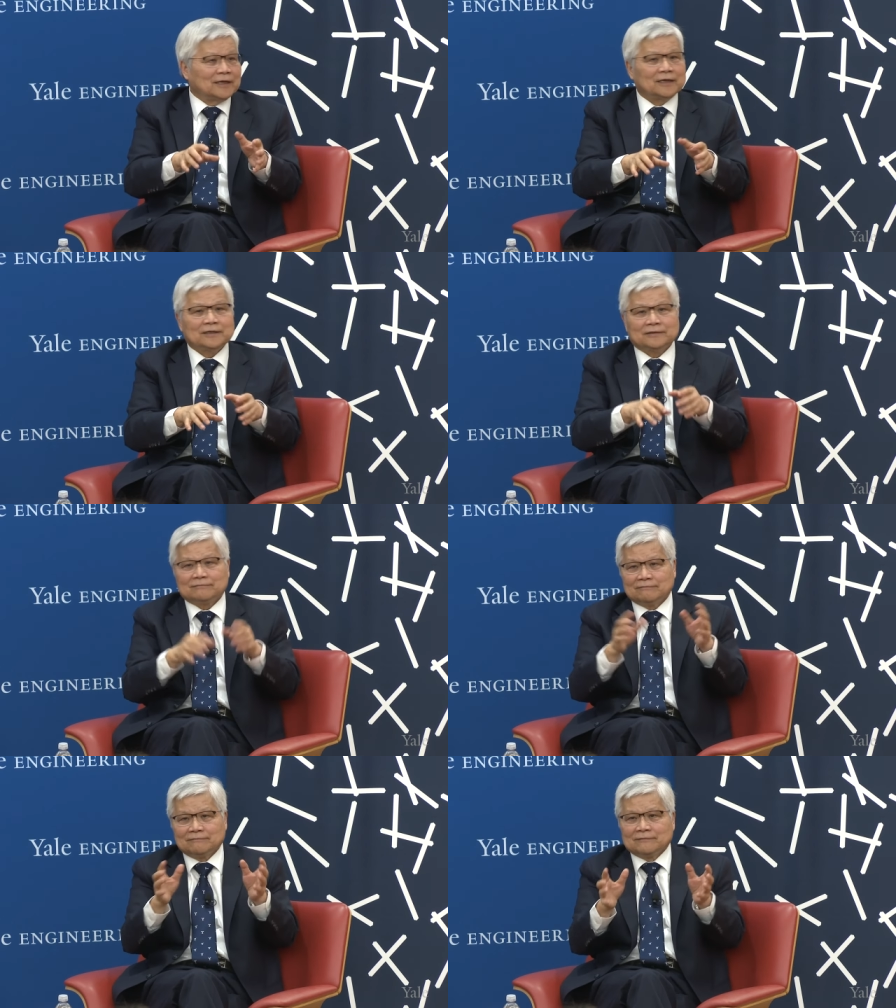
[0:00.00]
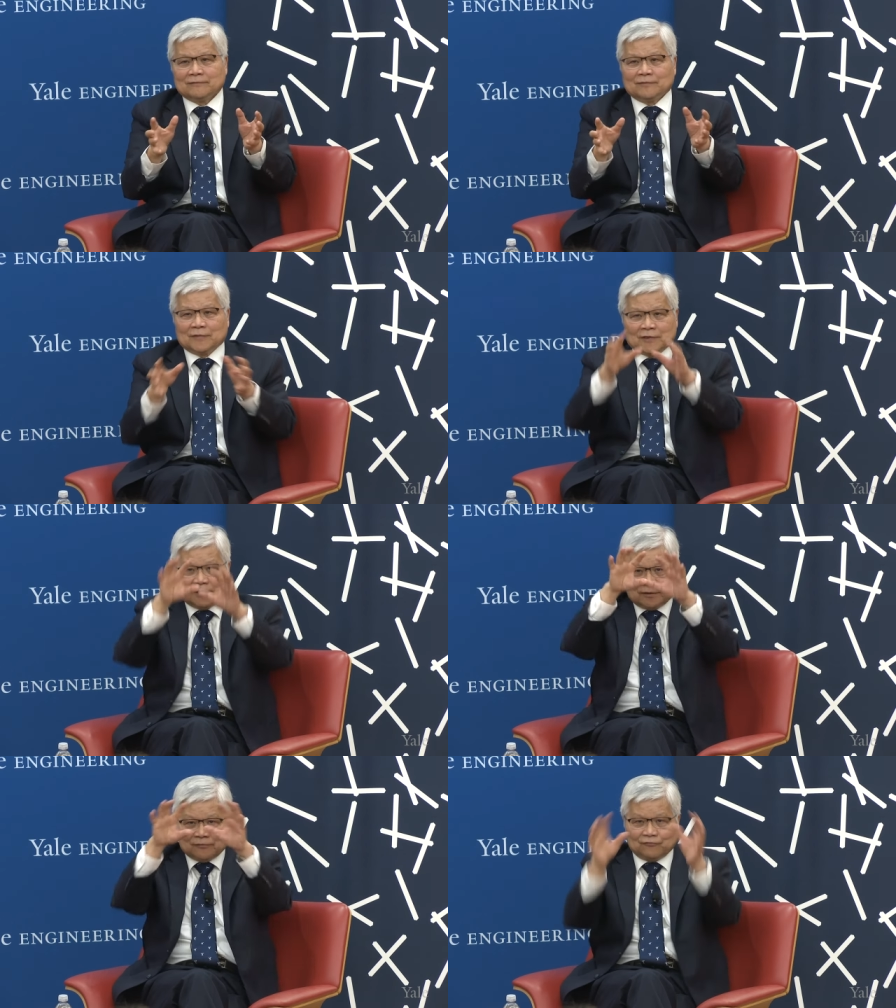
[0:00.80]
And
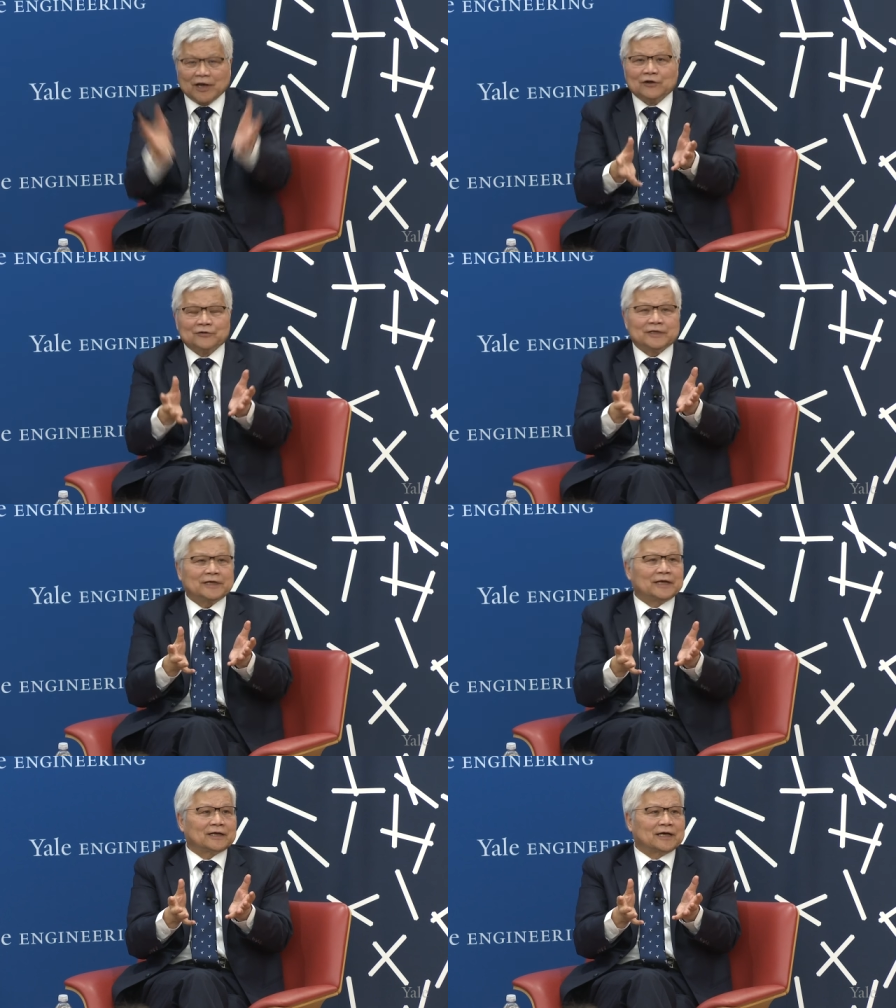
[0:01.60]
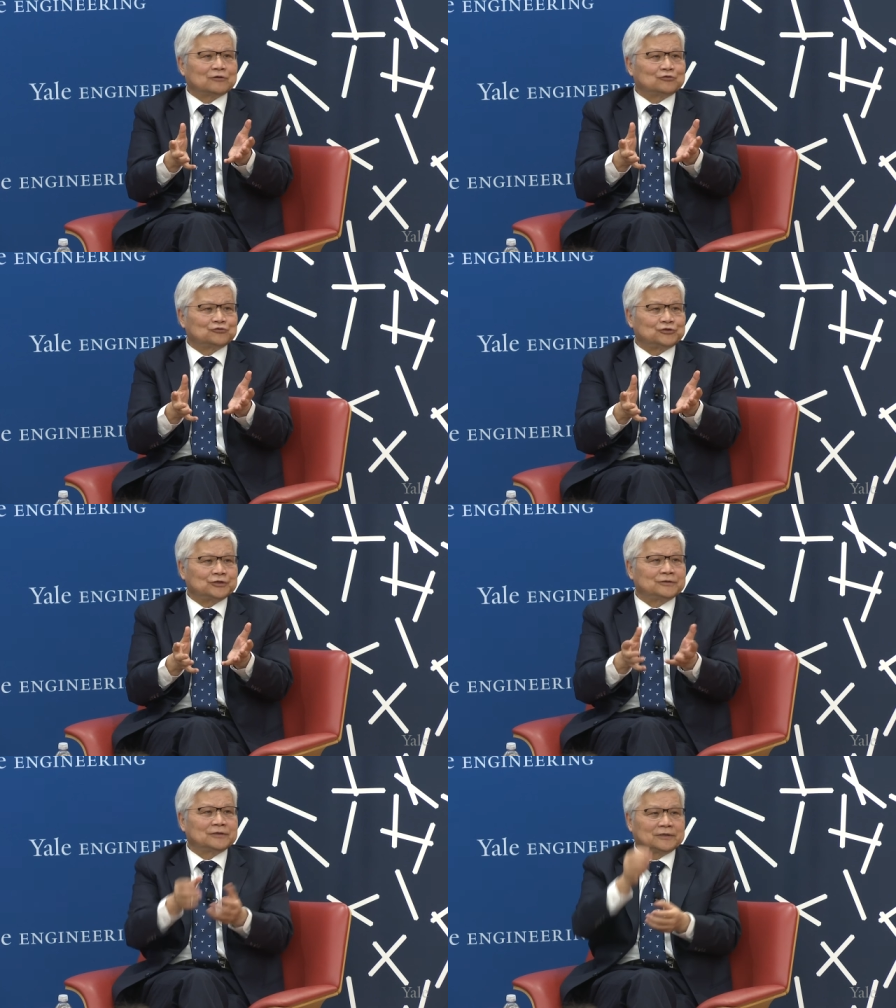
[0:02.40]
finally get a
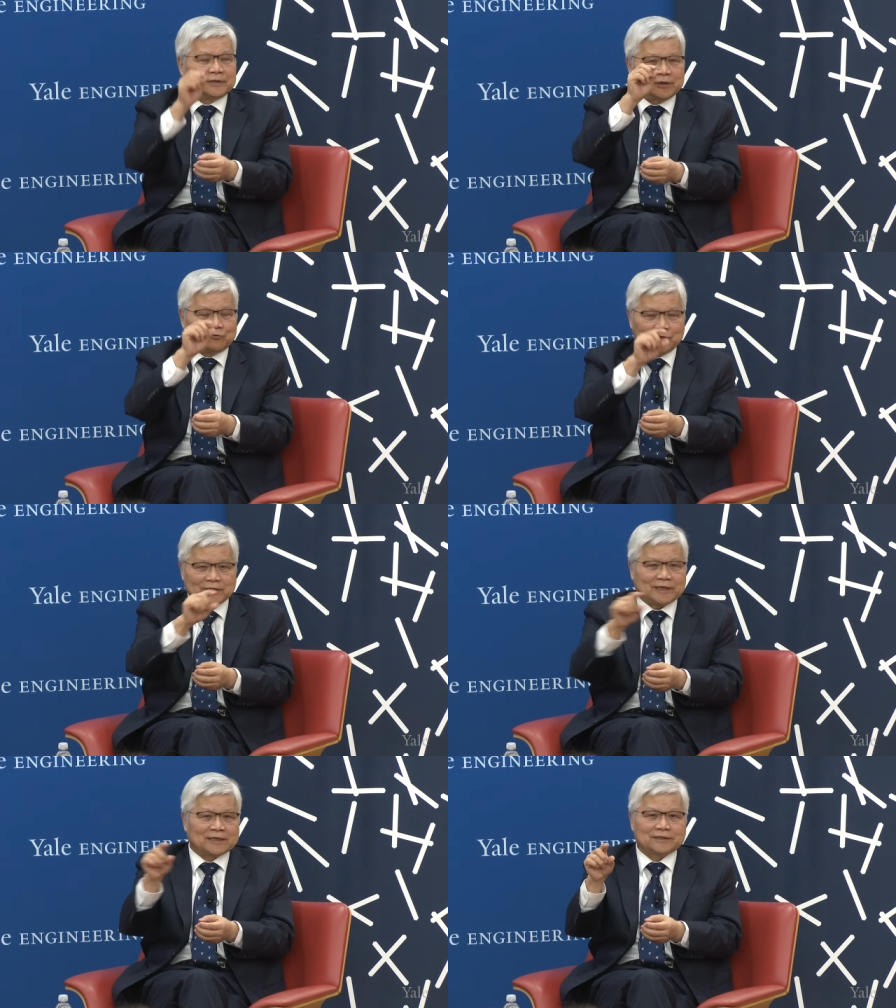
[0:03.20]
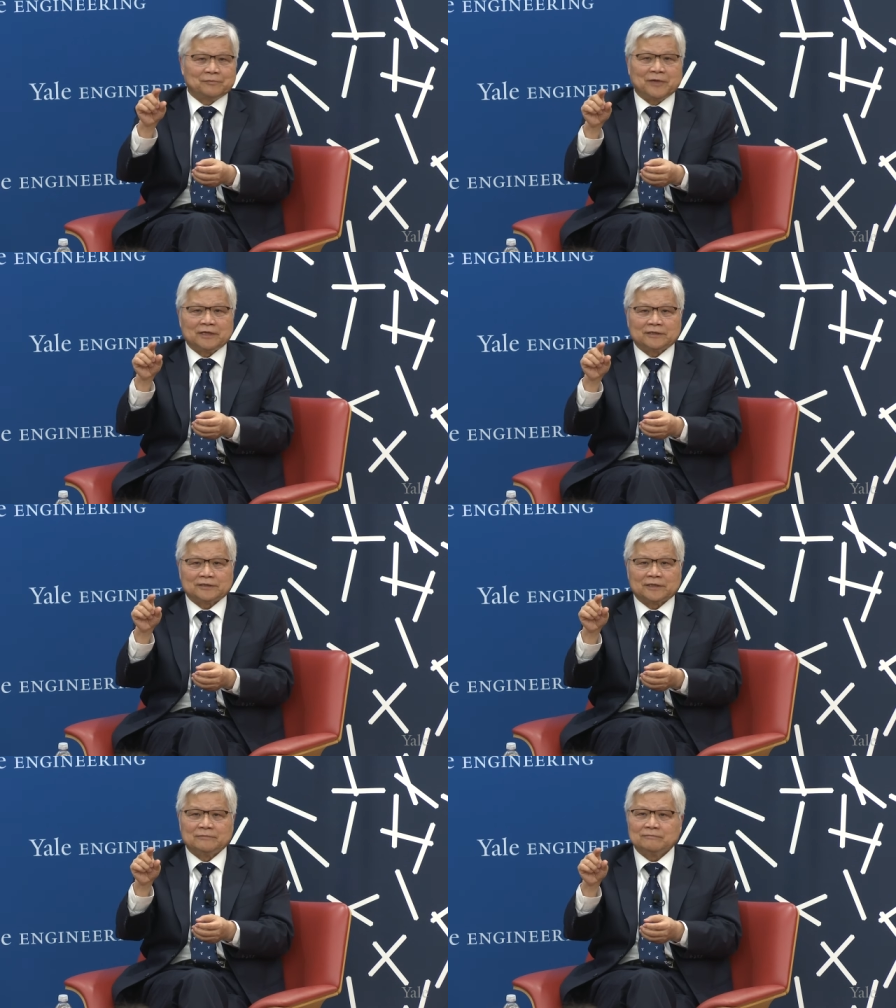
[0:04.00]
conclusion and write down the
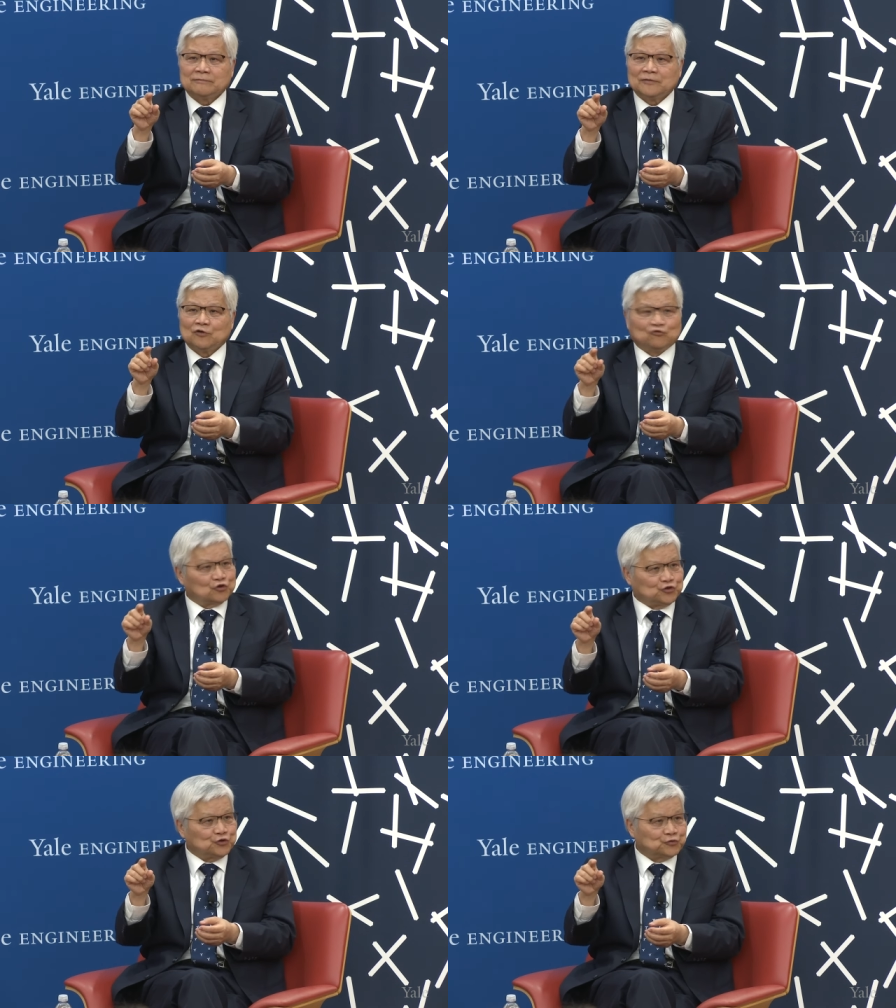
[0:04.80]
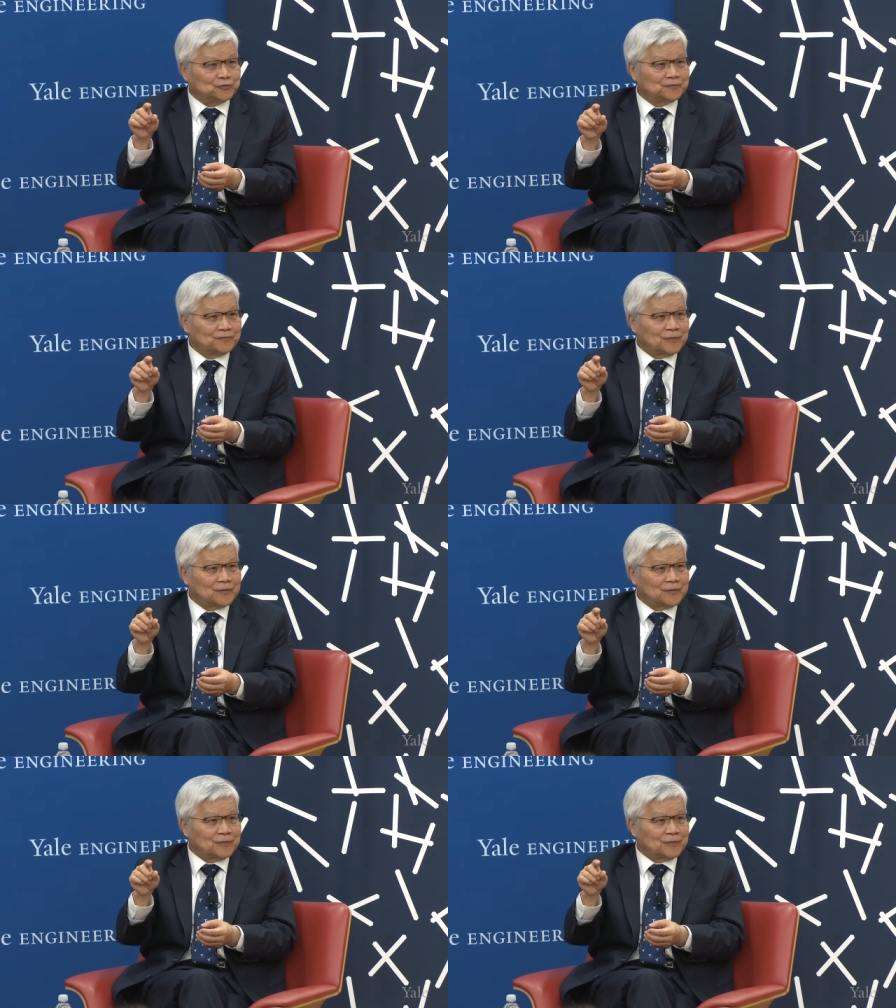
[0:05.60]
medicine for you.